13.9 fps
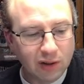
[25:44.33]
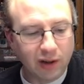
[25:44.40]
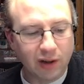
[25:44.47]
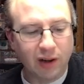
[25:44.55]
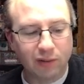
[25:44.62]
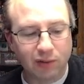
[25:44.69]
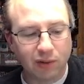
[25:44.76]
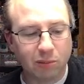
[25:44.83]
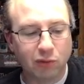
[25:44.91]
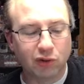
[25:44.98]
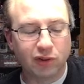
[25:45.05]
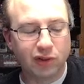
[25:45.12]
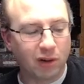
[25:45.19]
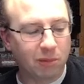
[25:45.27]
And after I'm
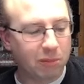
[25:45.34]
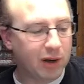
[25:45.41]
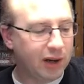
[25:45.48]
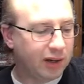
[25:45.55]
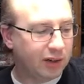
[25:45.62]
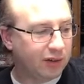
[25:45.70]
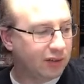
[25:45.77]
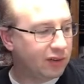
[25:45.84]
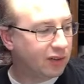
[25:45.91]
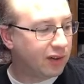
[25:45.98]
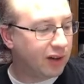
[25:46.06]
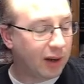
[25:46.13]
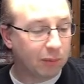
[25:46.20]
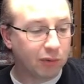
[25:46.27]
usually done painting, it's just
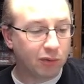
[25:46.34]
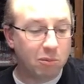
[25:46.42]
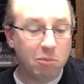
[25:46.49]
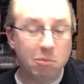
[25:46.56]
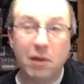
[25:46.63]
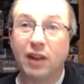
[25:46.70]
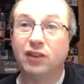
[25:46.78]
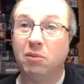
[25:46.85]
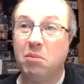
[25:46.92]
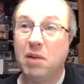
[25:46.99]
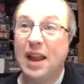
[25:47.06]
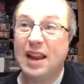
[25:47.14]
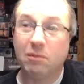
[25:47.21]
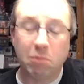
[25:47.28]
an absolute mess of
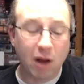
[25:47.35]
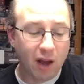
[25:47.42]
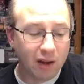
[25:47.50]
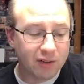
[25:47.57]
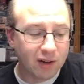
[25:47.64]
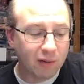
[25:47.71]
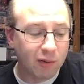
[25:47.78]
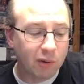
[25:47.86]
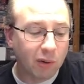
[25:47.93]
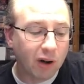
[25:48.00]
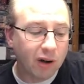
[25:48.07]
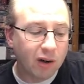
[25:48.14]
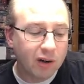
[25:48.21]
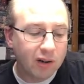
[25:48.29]
paint pots everywhere.